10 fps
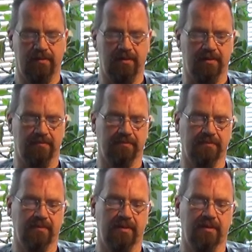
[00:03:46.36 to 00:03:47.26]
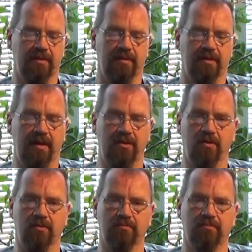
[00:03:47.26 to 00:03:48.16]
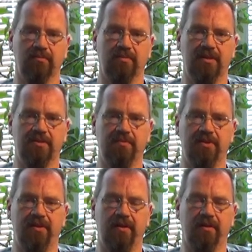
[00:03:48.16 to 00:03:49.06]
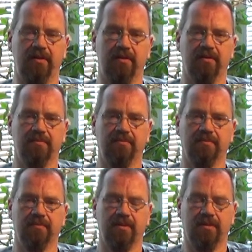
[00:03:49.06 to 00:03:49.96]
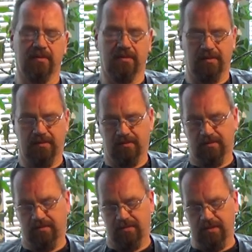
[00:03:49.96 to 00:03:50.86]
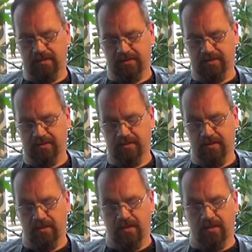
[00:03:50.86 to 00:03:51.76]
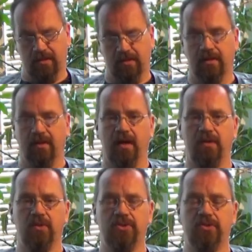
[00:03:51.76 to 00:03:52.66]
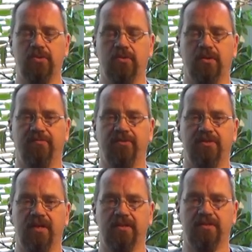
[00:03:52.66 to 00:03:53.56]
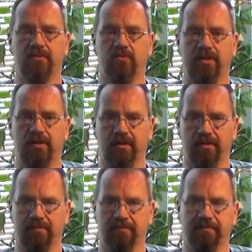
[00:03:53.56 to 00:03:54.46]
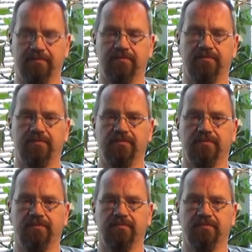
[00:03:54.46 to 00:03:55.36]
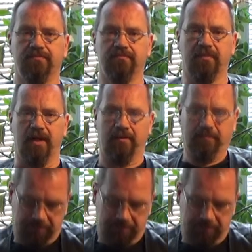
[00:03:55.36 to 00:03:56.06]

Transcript: Yeah, I know, it's pathetic. Yes, I wish you a fantastic weekend. Bye.